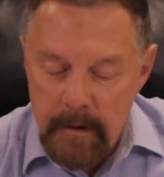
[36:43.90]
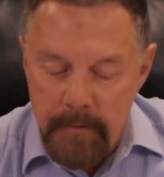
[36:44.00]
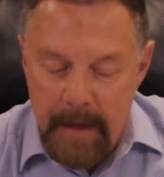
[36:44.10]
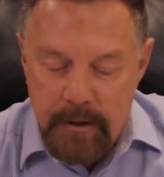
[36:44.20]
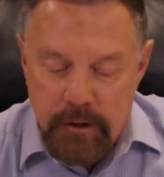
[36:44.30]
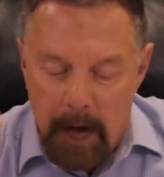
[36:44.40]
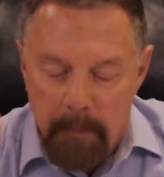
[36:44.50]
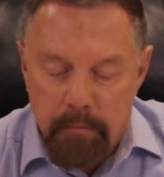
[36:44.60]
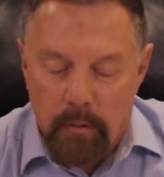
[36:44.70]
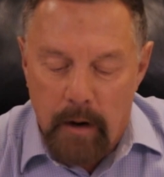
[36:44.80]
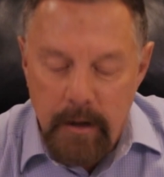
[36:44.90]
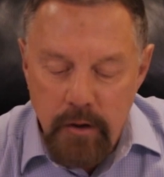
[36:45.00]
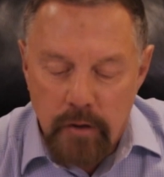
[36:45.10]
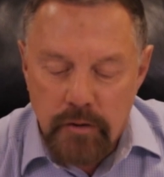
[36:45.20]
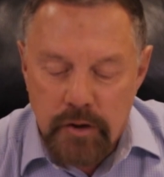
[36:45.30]
They shall bring
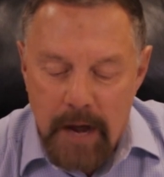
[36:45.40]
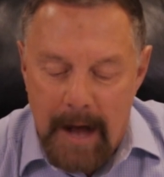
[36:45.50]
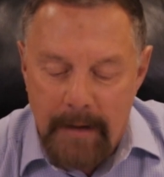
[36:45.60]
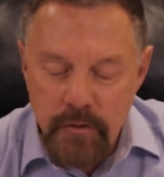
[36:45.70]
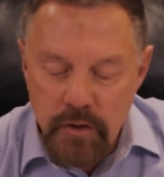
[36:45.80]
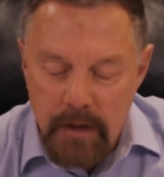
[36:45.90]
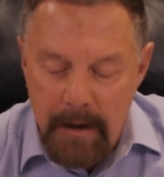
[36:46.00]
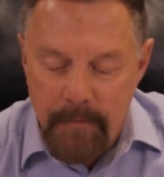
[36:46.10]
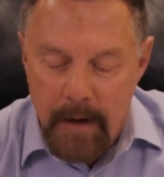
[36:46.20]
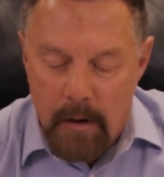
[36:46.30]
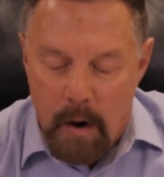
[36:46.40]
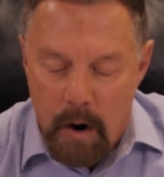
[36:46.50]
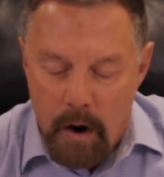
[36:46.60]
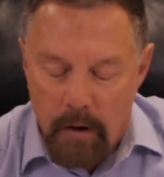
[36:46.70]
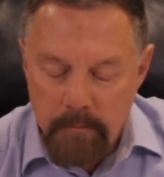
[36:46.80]
your sons in their
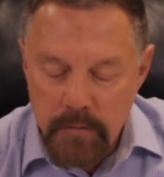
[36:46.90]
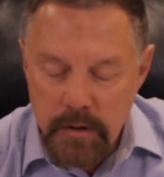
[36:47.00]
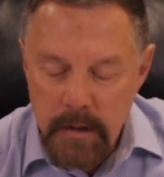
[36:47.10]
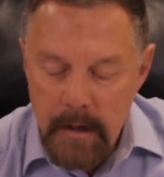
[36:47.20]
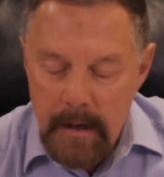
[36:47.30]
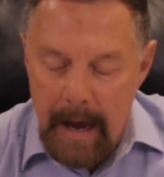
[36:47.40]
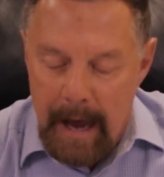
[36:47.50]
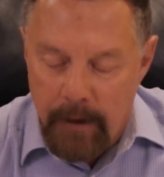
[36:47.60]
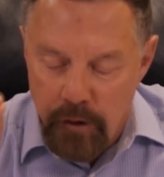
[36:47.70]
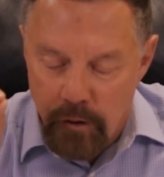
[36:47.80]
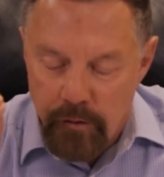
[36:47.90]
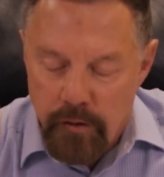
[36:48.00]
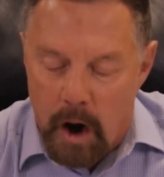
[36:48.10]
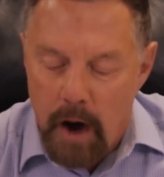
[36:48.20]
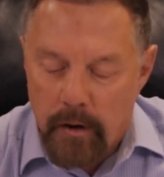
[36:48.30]
arms and your
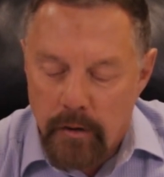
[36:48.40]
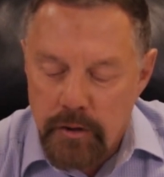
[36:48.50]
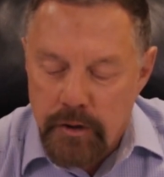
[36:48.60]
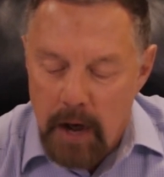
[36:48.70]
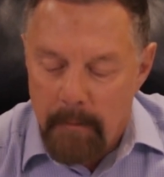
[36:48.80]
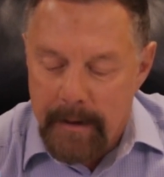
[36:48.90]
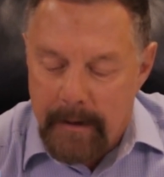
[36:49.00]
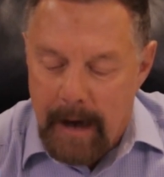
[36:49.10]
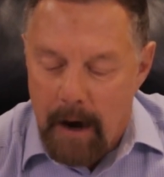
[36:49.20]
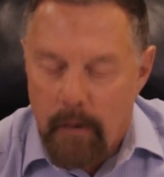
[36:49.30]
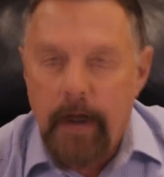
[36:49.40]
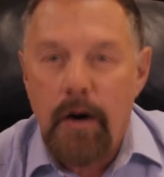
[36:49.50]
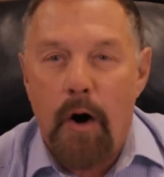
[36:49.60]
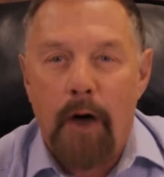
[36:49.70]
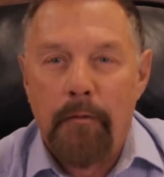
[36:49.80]
daughters shall be carried
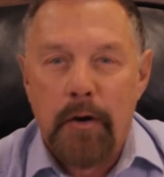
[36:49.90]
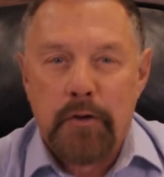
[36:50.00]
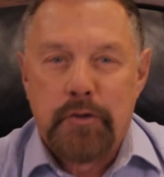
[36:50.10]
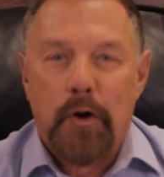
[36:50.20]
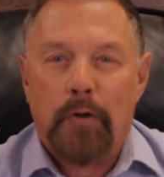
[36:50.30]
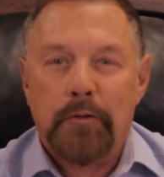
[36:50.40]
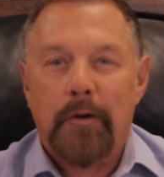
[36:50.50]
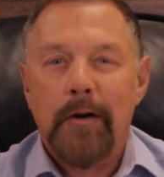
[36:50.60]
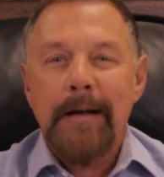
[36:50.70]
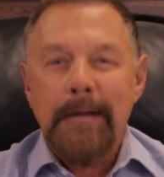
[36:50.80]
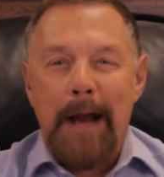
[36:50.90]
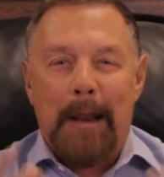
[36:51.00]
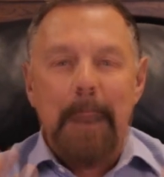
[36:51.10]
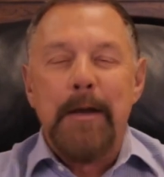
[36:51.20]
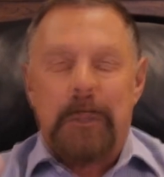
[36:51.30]
on their shoulder. Now,
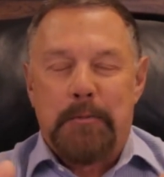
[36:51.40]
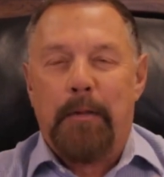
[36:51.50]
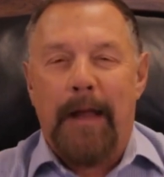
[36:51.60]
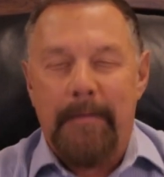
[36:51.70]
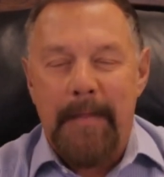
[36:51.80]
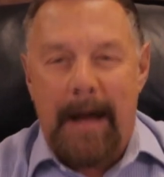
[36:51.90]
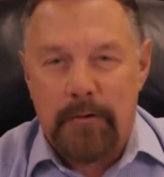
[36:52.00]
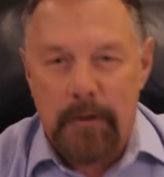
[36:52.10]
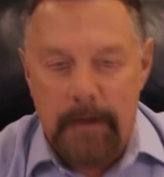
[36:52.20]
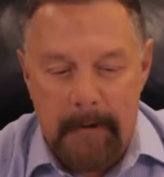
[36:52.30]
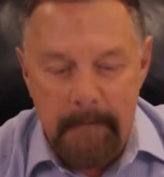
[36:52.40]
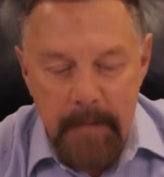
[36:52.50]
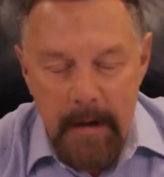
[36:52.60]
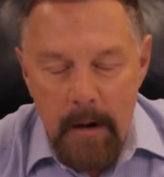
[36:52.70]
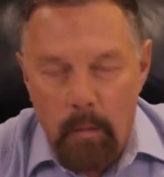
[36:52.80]
let me explain that to you.
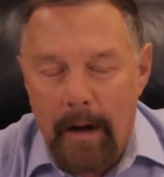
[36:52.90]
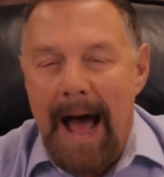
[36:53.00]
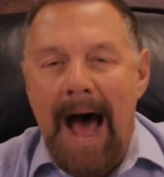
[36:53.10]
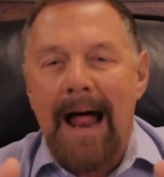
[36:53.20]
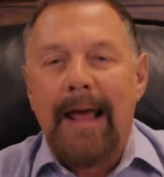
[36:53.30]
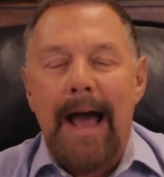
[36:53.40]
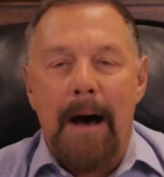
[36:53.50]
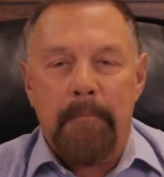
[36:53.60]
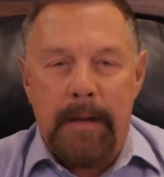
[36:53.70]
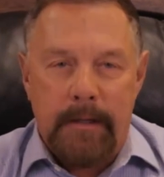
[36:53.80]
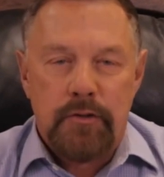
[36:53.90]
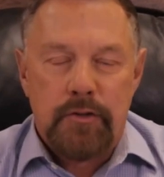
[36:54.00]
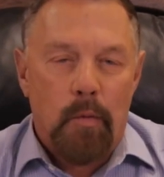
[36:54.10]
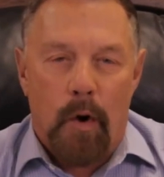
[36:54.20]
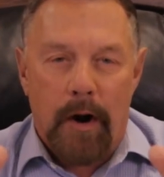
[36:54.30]
What aliyah means,
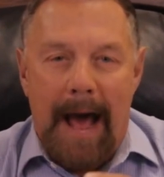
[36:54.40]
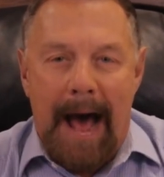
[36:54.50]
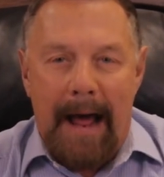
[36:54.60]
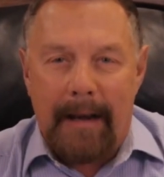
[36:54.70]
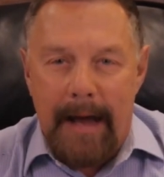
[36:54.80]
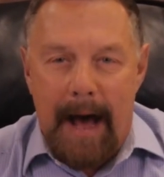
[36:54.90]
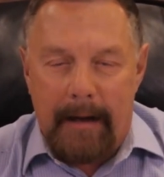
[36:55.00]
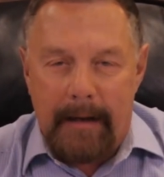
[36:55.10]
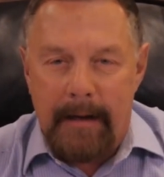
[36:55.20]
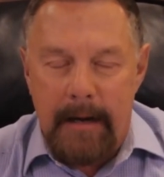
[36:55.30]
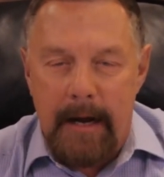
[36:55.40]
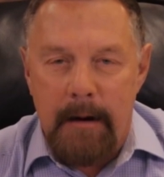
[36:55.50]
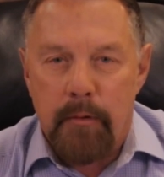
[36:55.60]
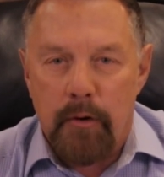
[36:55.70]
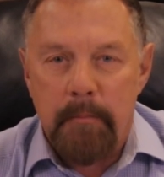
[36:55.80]
the word aliyah in
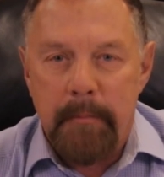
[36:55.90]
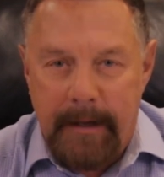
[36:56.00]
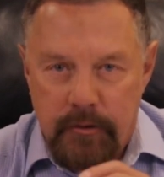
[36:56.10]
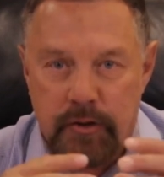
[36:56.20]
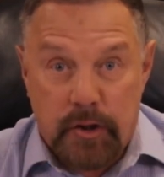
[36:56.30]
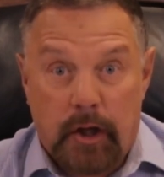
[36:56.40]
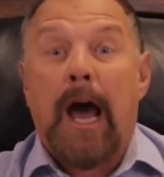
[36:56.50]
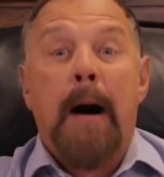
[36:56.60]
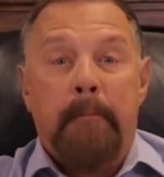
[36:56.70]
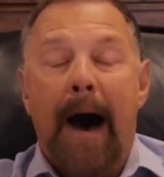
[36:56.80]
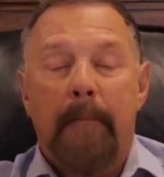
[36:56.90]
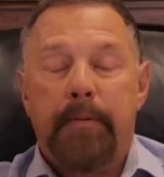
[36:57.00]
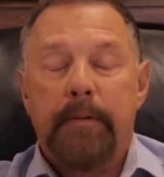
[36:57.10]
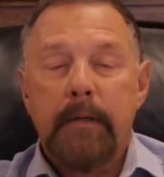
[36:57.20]
Hebrew means to come up.